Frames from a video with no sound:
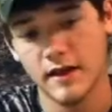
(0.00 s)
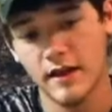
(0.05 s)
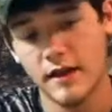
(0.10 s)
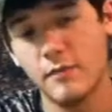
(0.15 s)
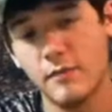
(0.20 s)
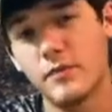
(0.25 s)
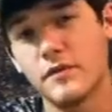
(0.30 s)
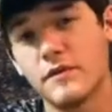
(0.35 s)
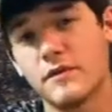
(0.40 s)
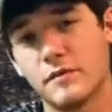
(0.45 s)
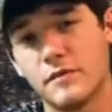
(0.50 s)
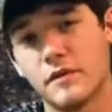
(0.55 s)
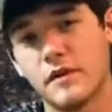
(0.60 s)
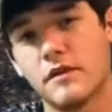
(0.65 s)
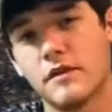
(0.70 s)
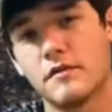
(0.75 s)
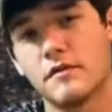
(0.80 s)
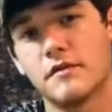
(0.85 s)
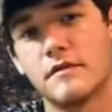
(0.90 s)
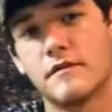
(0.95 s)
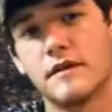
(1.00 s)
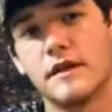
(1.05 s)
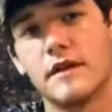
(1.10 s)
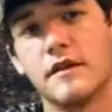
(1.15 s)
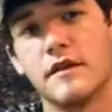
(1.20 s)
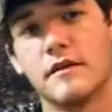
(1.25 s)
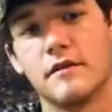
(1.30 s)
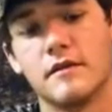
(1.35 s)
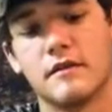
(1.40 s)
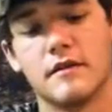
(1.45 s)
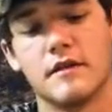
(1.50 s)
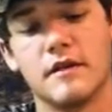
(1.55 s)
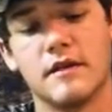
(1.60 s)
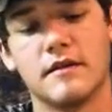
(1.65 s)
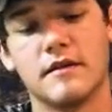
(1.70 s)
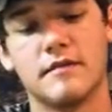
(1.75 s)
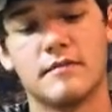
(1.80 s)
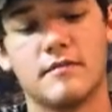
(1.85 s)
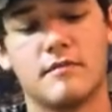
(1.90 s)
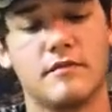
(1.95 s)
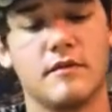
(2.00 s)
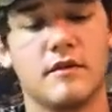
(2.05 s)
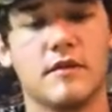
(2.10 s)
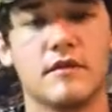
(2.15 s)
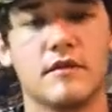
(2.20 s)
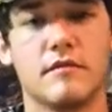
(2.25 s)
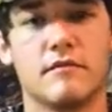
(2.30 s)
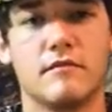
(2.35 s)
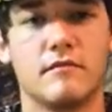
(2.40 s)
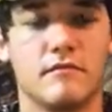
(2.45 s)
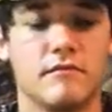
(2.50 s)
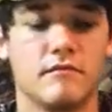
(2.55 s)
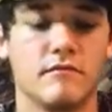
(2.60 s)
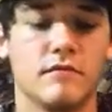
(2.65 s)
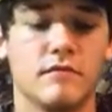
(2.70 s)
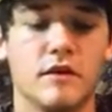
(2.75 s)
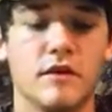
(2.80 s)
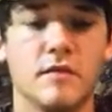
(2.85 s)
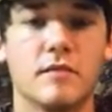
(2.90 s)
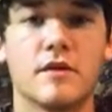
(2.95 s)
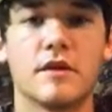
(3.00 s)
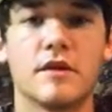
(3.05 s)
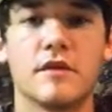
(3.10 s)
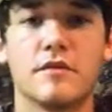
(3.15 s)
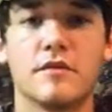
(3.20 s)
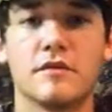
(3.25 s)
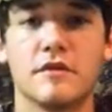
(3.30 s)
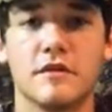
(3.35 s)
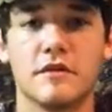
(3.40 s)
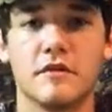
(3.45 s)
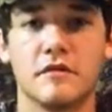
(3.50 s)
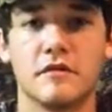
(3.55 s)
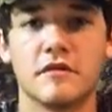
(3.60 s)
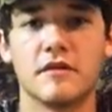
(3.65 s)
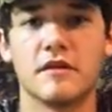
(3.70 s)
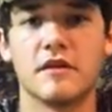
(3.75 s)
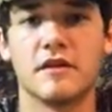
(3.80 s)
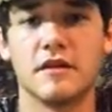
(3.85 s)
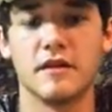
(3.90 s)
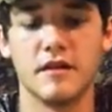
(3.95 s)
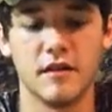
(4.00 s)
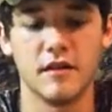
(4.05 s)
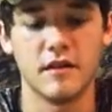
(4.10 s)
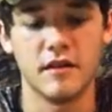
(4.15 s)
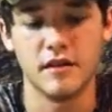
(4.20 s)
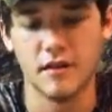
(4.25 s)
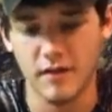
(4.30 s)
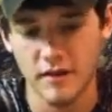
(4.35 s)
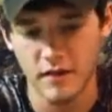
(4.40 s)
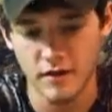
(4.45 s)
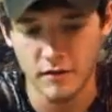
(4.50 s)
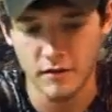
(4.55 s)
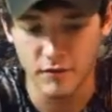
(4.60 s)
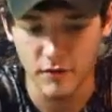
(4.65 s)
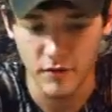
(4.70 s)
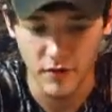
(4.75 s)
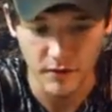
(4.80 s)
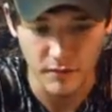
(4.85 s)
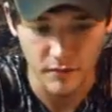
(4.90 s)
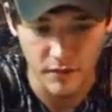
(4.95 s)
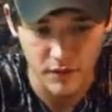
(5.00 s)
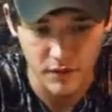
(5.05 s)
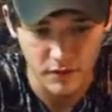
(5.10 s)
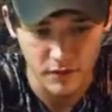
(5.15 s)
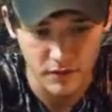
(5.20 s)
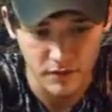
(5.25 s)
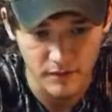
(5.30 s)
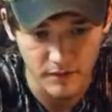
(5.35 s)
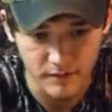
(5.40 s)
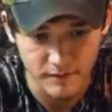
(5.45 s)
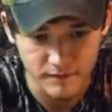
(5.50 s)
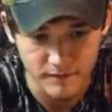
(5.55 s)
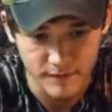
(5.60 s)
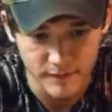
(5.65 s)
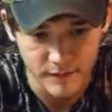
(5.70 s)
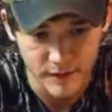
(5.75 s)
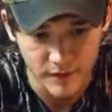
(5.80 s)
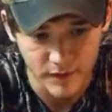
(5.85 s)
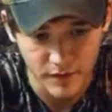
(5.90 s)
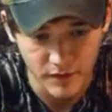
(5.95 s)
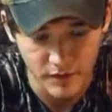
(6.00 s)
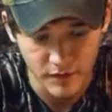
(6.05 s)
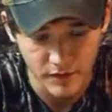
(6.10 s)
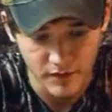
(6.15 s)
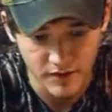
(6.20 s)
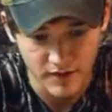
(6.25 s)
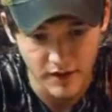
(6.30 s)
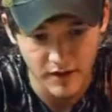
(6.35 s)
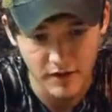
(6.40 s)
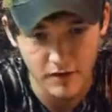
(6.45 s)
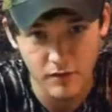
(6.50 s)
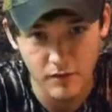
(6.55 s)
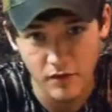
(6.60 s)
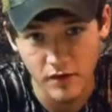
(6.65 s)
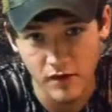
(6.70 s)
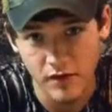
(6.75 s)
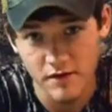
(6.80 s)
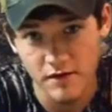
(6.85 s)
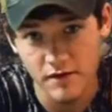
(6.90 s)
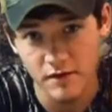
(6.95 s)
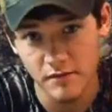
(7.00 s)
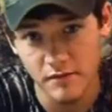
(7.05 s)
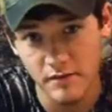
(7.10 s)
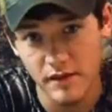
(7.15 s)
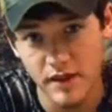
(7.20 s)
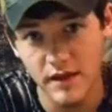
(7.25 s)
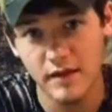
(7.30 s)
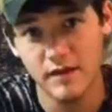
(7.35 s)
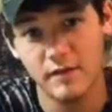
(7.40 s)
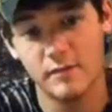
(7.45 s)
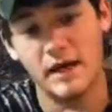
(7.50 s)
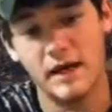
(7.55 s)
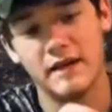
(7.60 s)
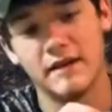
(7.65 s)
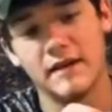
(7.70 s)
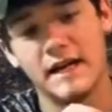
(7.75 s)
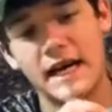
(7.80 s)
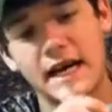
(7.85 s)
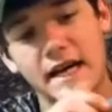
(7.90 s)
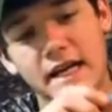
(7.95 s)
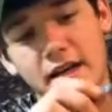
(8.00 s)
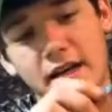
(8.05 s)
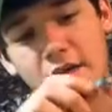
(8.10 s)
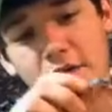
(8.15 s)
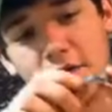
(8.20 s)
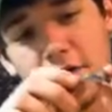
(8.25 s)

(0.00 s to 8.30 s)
and I'll put some closer videos of this, you know, up close so you can see what I'm doing. You want to take your washer and bend it about 90